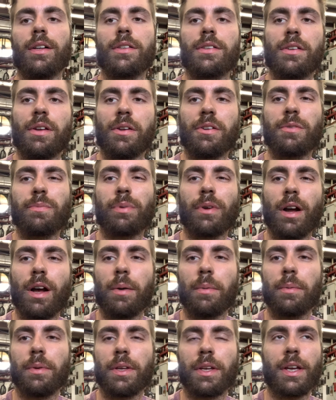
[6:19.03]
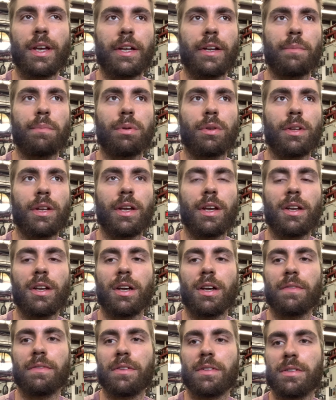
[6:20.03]
So it's probably kind of playing
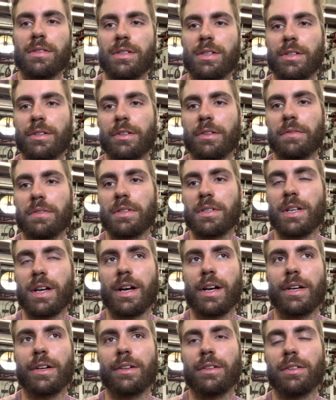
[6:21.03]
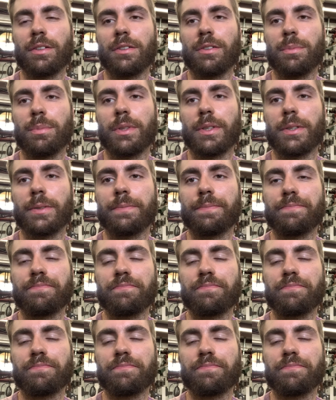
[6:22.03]
off the center of the tire a little bit.